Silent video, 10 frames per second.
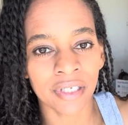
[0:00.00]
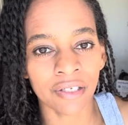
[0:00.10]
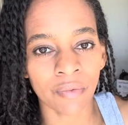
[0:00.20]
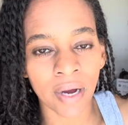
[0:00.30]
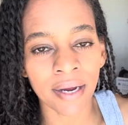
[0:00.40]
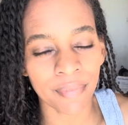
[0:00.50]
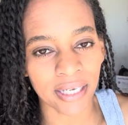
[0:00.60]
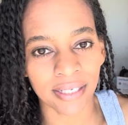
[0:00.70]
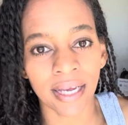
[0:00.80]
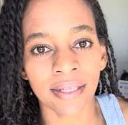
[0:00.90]
So why am I
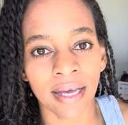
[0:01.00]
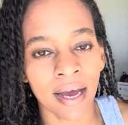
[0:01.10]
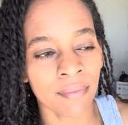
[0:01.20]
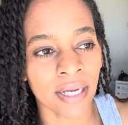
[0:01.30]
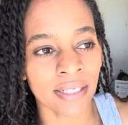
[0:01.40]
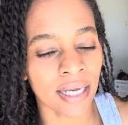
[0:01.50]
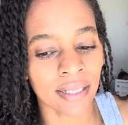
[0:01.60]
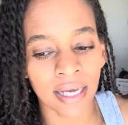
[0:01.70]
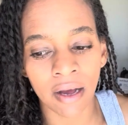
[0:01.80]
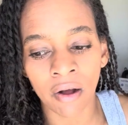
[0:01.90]
saying that? I'm not saying
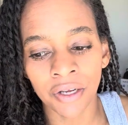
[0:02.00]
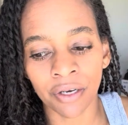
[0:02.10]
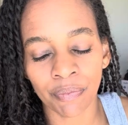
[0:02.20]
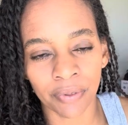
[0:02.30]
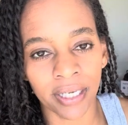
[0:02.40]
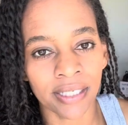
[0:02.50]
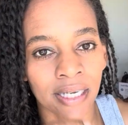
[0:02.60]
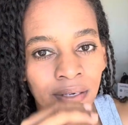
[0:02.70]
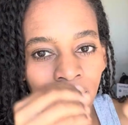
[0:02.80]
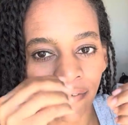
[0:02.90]
that all your plates
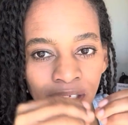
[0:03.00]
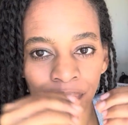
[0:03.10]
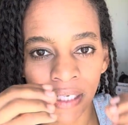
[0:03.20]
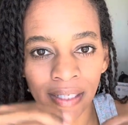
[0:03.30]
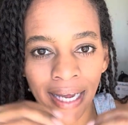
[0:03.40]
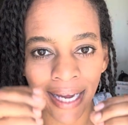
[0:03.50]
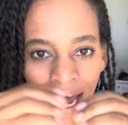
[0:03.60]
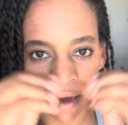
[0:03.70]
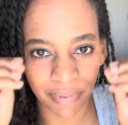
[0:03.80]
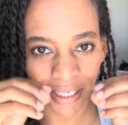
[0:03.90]
can have to be like
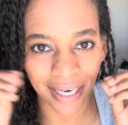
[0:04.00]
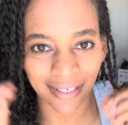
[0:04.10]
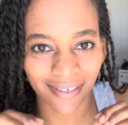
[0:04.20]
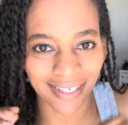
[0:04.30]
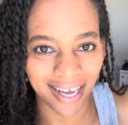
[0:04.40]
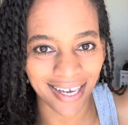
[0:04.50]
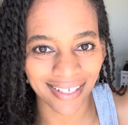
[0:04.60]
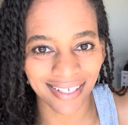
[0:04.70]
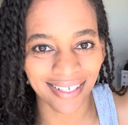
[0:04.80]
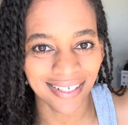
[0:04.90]
appetizer
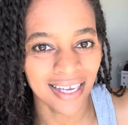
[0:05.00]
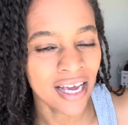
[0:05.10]
sizes.